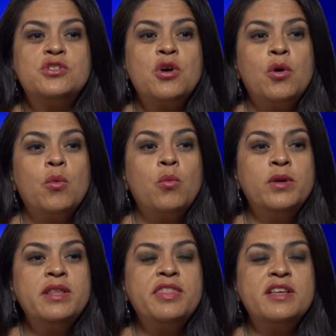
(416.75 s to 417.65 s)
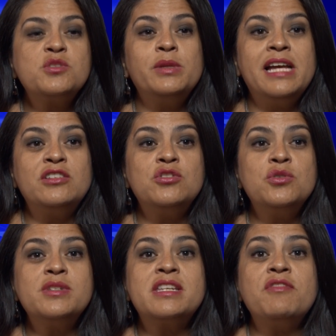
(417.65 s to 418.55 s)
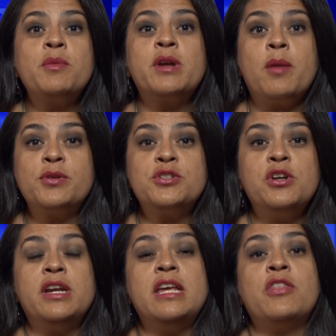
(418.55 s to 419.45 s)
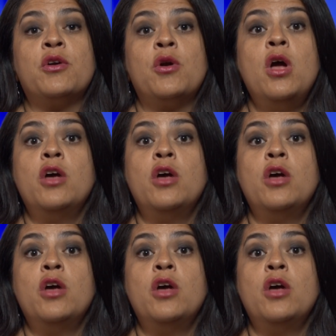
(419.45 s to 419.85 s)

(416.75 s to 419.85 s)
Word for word: so one of the things we like to do is give them an opportunity either